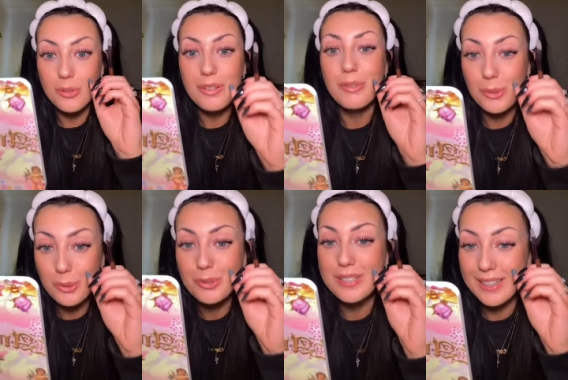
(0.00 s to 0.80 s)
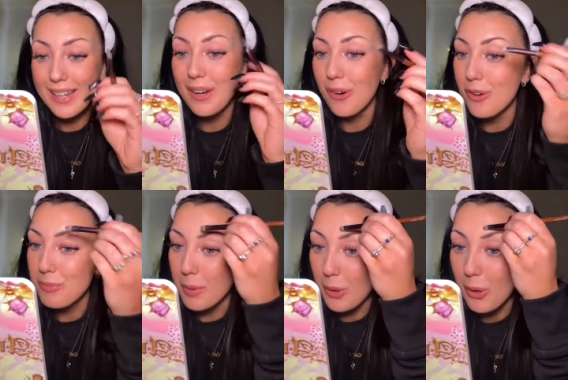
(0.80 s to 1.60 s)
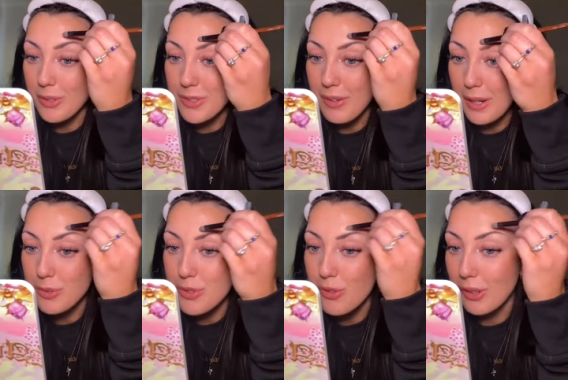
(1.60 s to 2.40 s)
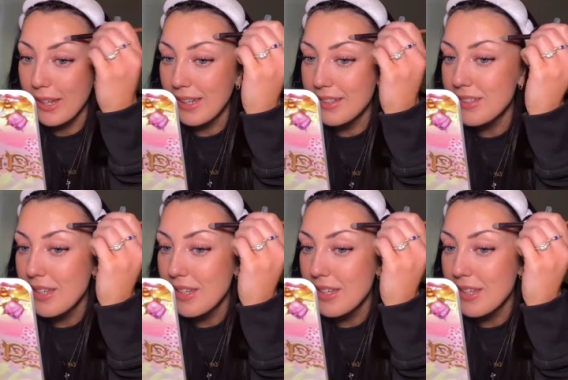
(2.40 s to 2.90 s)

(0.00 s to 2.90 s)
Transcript: difficult to get off because of how strong it is.